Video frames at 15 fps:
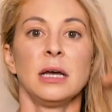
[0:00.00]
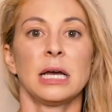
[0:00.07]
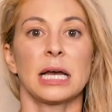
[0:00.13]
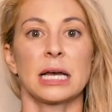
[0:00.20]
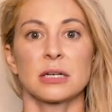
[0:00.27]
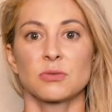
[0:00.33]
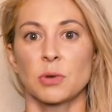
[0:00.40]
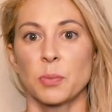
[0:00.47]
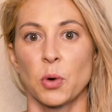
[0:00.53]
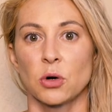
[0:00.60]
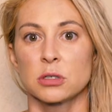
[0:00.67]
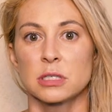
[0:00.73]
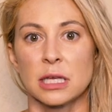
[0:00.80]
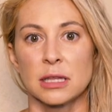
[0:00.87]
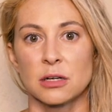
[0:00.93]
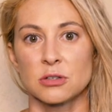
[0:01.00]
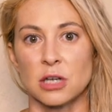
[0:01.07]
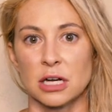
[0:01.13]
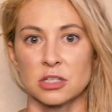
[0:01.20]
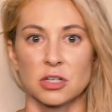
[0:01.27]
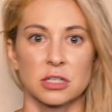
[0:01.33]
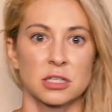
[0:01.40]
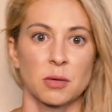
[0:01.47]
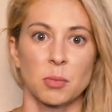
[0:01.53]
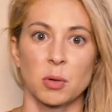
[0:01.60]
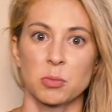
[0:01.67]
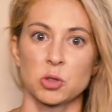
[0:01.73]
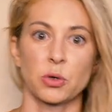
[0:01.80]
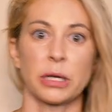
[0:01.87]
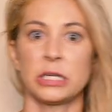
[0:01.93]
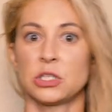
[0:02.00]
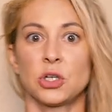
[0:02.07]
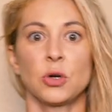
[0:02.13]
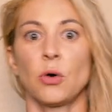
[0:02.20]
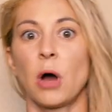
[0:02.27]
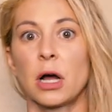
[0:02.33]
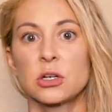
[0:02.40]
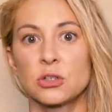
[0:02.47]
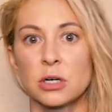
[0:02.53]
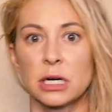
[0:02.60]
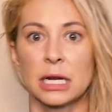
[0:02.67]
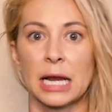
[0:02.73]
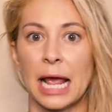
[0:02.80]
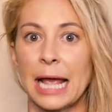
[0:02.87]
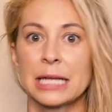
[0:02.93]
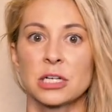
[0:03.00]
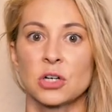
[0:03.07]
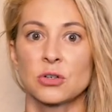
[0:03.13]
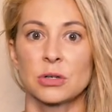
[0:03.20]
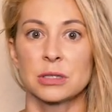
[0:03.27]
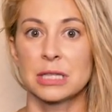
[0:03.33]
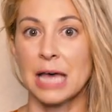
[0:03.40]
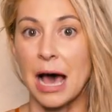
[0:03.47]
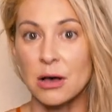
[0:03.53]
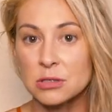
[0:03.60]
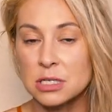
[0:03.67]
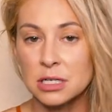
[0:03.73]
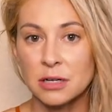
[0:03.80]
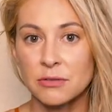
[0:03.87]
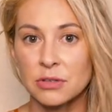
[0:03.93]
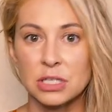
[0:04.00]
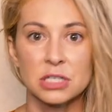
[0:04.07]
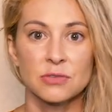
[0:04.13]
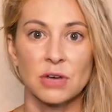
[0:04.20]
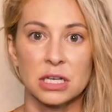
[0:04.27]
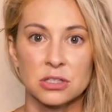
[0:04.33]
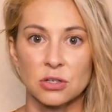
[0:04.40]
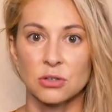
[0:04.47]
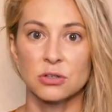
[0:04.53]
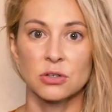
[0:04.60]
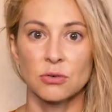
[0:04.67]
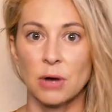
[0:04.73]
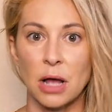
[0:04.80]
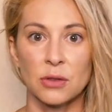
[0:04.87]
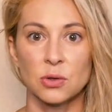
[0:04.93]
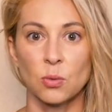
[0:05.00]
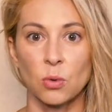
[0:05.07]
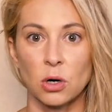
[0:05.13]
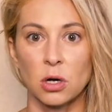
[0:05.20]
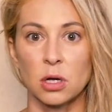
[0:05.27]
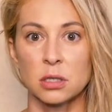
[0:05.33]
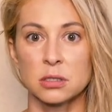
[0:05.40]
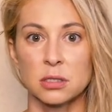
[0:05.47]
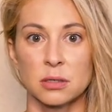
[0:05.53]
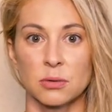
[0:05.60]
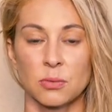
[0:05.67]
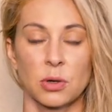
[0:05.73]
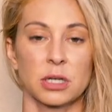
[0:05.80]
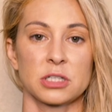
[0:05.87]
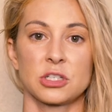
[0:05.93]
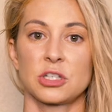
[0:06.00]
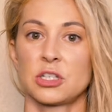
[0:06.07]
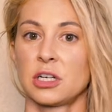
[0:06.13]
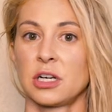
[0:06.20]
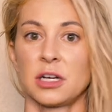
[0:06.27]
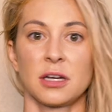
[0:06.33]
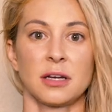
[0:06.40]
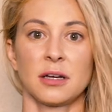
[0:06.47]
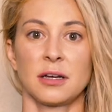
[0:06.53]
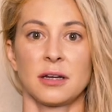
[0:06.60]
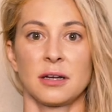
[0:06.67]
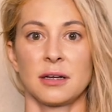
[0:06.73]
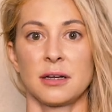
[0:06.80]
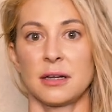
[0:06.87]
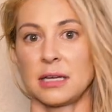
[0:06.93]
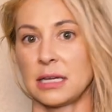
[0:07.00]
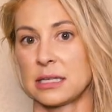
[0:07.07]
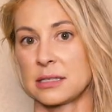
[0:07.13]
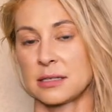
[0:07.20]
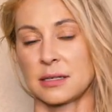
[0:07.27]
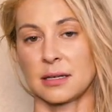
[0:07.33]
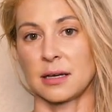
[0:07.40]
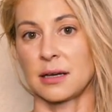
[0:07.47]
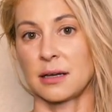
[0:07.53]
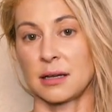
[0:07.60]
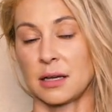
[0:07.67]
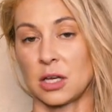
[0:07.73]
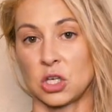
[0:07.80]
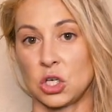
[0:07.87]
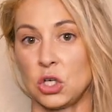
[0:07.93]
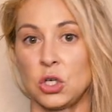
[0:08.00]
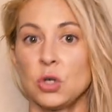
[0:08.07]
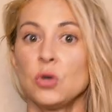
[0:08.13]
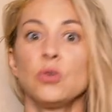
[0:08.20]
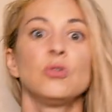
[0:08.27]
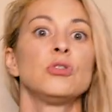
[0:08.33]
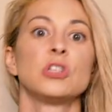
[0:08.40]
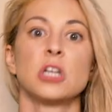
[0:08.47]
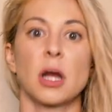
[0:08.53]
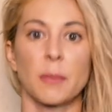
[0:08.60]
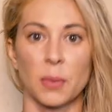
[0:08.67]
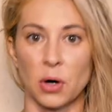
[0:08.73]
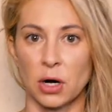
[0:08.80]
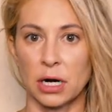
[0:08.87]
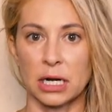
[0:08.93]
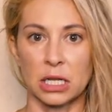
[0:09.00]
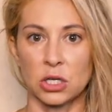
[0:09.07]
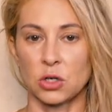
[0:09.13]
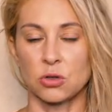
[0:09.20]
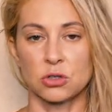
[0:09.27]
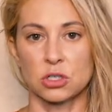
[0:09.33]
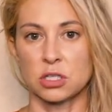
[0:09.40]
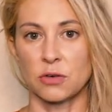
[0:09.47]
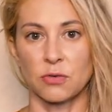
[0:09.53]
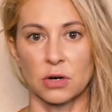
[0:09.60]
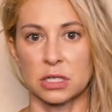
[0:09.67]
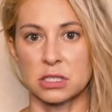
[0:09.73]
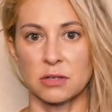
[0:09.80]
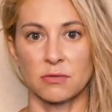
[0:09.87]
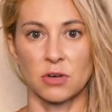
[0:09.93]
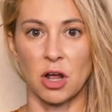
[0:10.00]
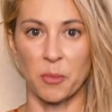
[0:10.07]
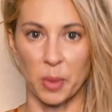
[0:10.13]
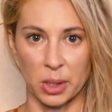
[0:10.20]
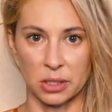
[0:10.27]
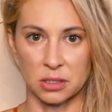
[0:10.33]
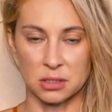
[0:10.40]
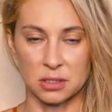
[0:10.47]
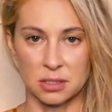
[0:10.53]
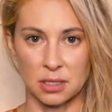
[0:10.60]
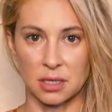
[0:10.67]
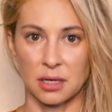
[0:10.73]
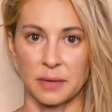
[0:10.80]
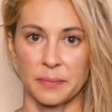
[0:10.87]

And reports say there's actually somewhere between 200 and 800,000 of these vessels around the world, which is a huge number and a huge difference of numbers.